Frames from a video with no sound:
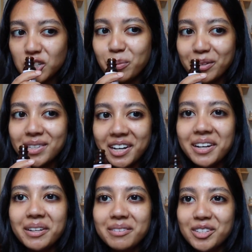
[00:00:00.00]
smells like
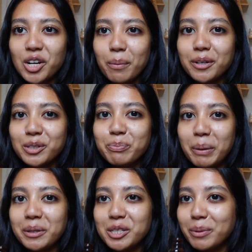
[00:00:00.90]
a Starbucks
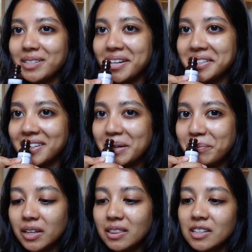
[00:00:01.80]
pumpkin spice latte.
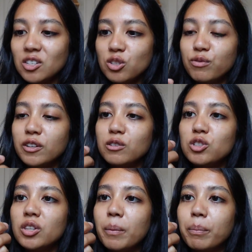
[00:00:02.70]
This is filled
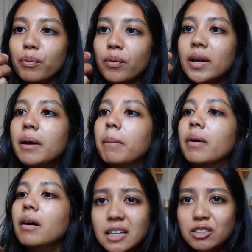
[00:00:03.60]
to the
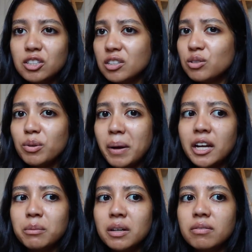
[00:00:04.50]
brim. It does
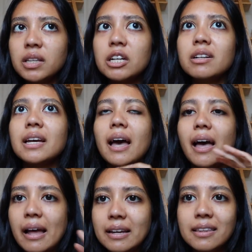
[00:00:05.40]
remind me of literally
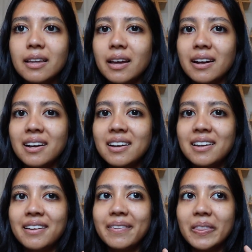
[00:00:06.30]
anything
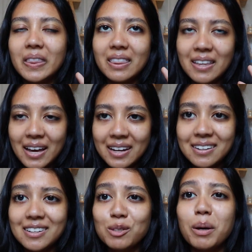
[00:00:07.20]

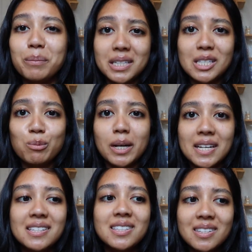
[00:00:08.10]
that is pumpkin
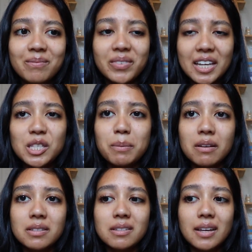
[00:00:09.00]
spice. It
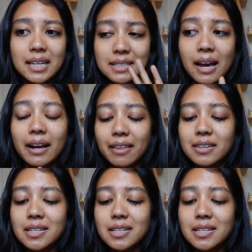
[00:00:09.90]
smells exactly the